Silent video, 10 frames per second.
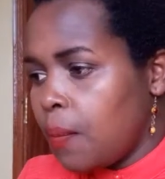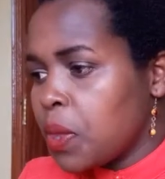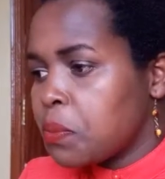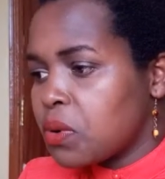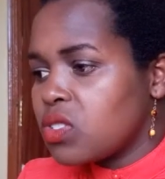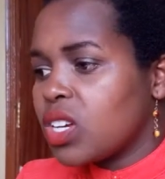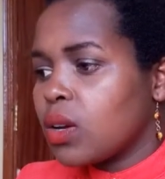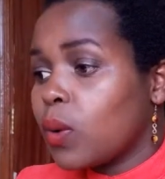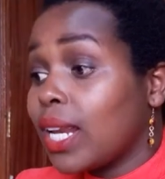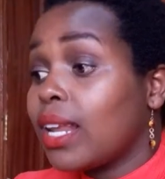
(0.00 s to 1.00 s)
project
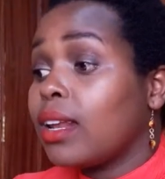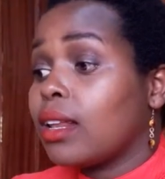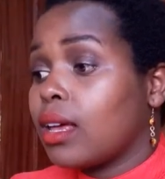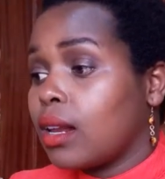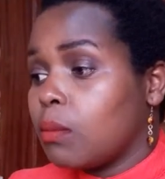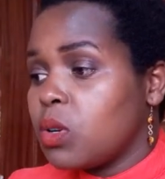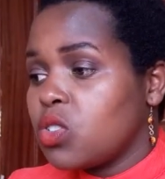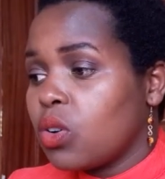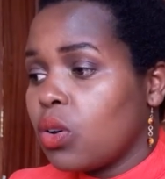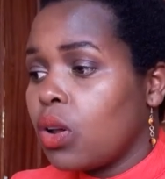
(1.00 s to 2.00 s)
wetland
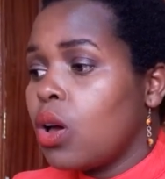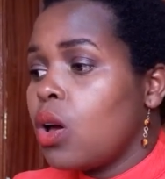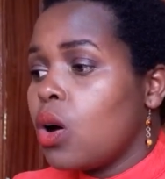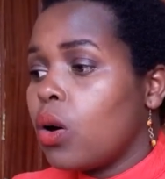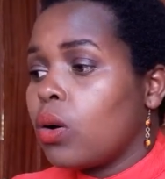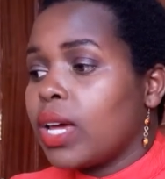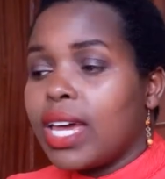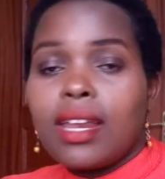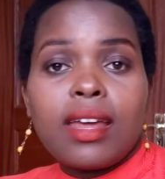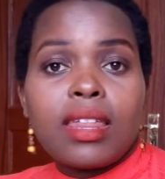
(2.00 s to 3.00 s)
reclamation or
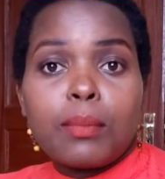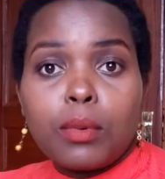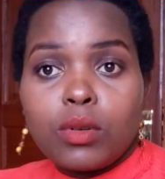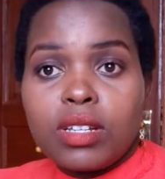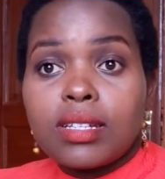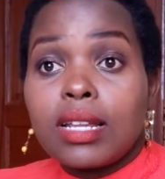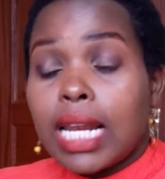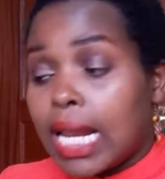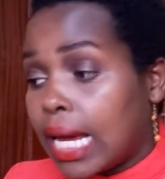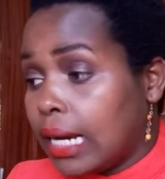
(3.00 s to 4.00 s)
any other projects
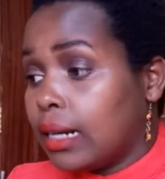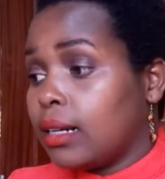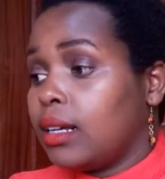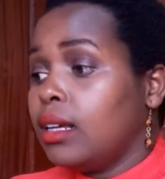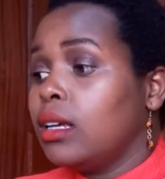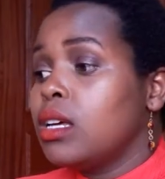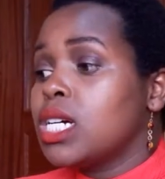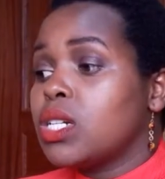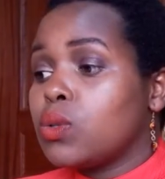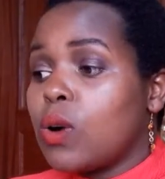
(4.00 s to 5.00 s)
likely
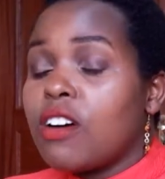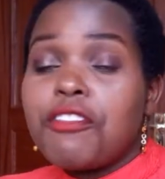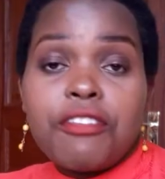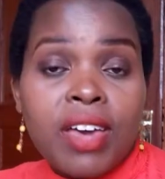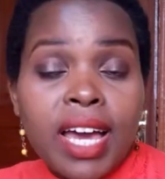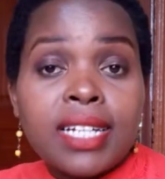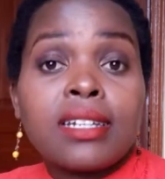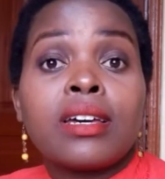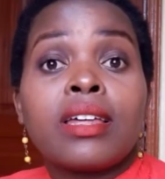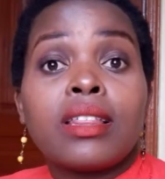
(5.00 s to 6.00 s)
to affect
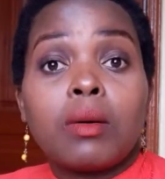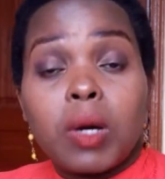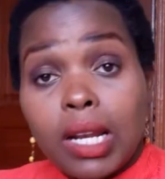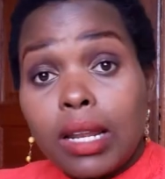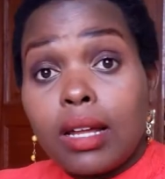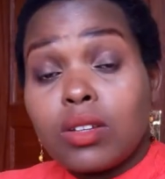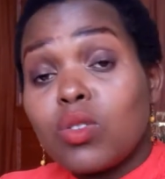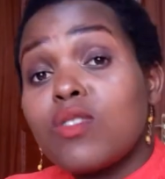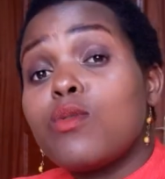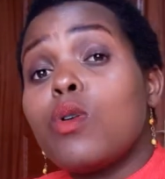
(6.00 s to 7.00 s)
the wetland. So
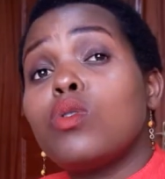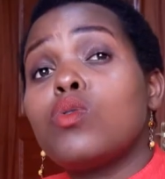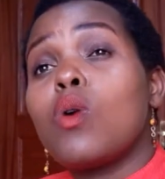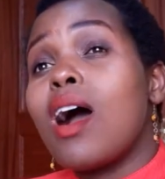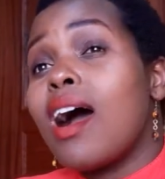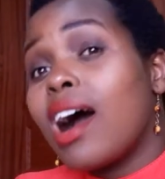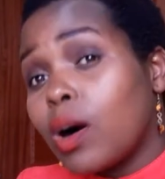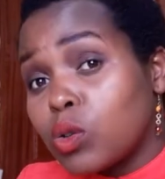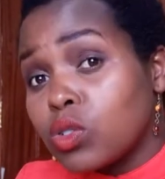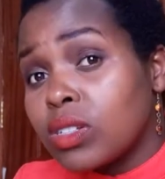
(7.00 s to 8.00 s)
if you want to do a
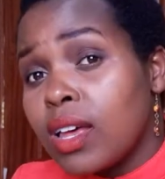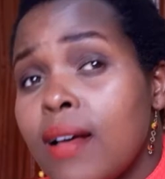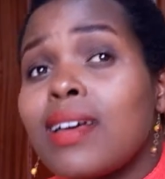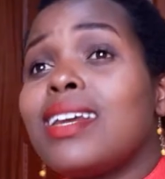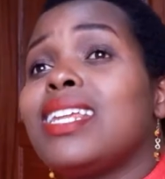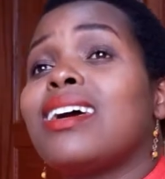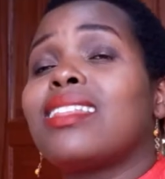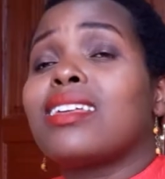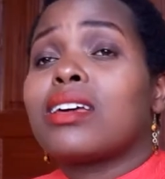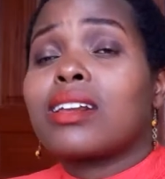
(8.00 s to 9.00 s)
house near
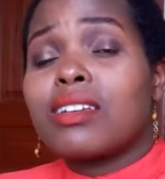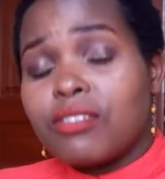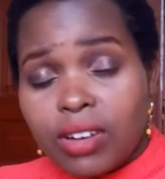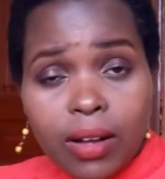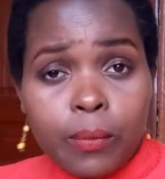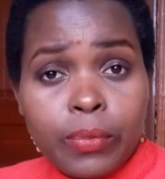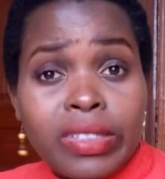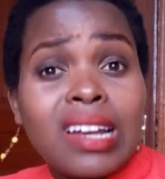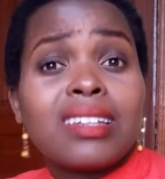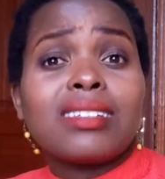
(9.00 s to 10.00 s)
the river,
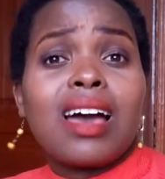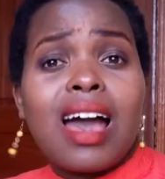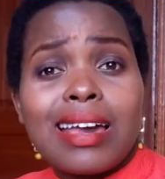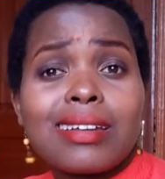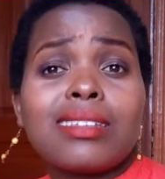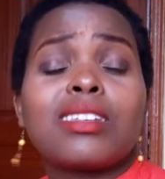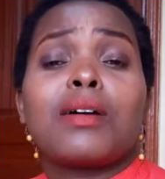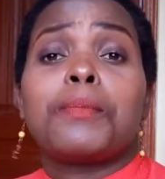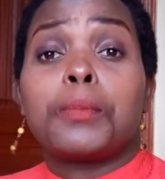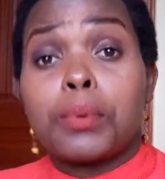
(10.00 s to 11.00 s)
that is high risk
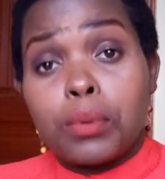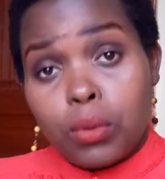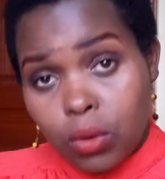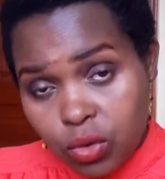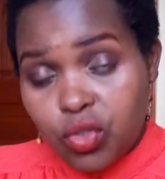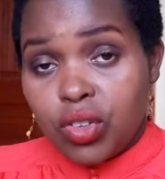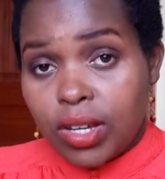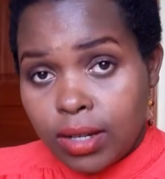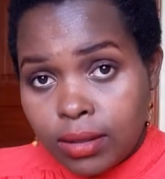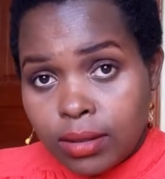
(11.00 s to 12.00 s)

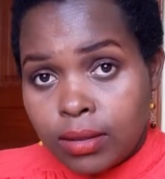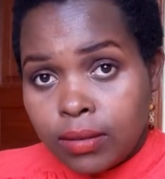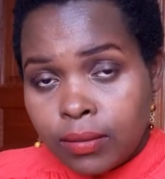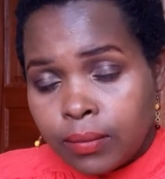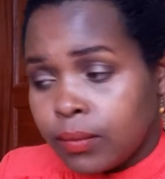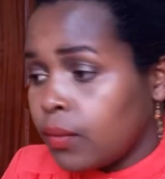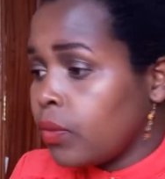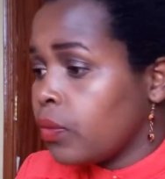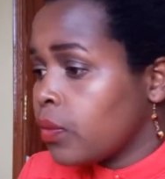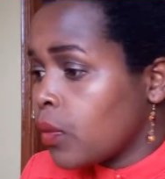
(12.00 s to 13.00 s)
project.
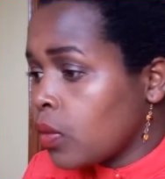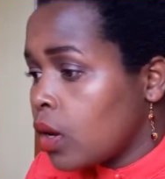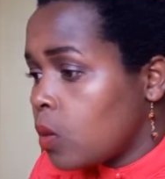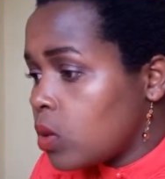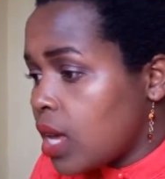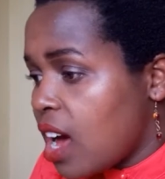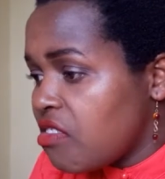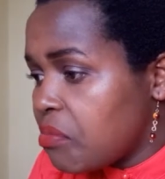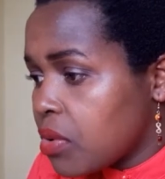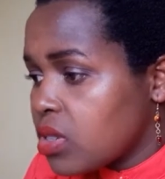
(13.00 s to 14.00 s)
We
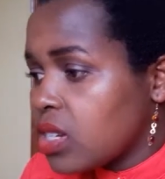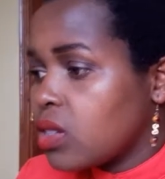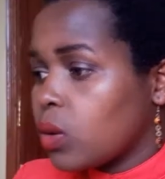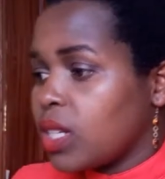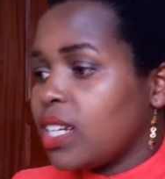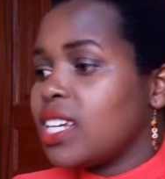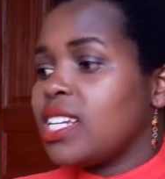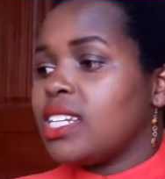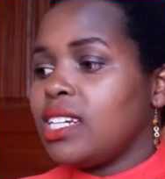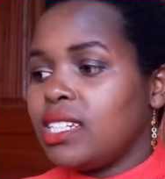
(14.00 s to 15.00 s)
have projects located
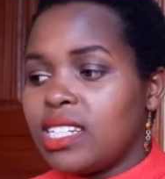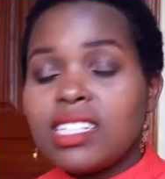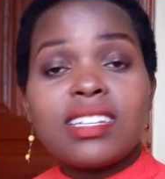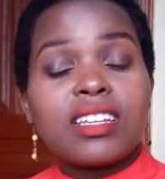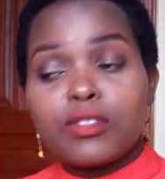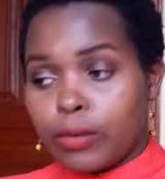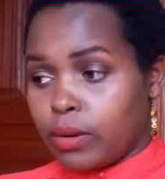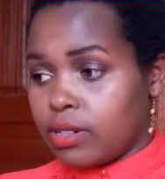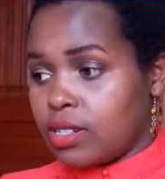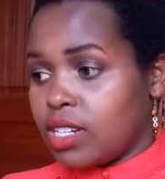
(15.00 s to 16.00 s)
in indigenous
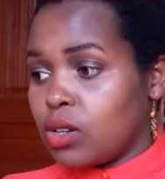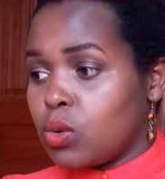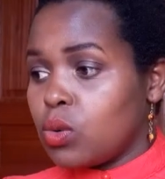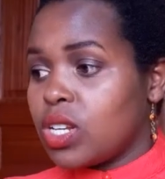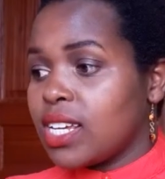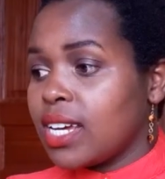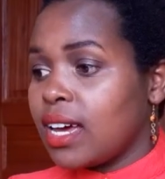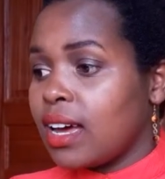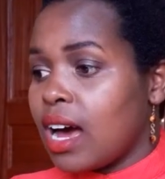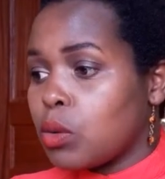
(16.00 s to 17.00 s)
forest, including
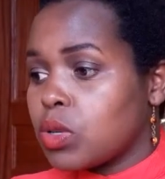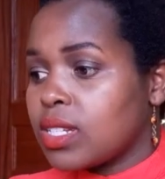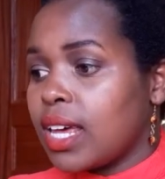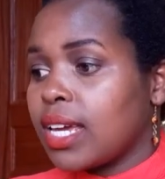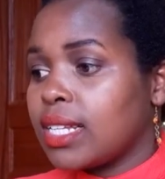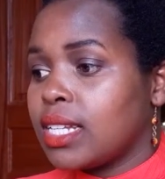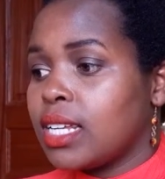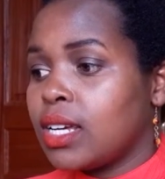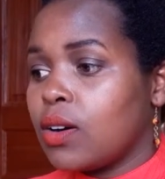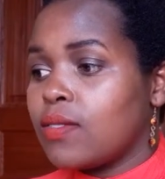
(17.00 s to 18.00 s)
outside
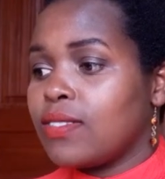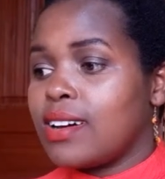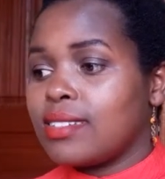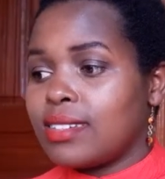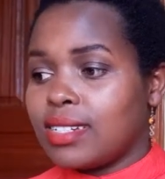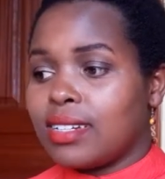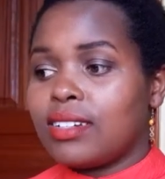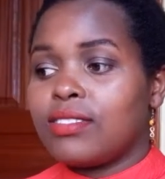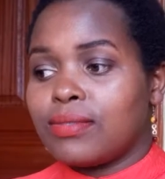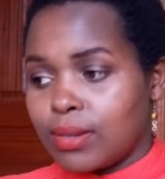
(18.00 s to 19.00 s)
of gazetted
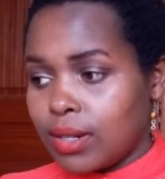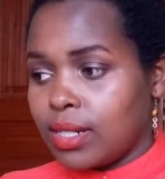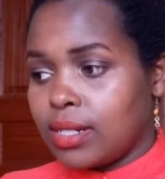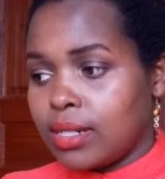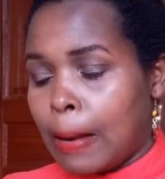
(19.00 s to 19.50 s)
forest.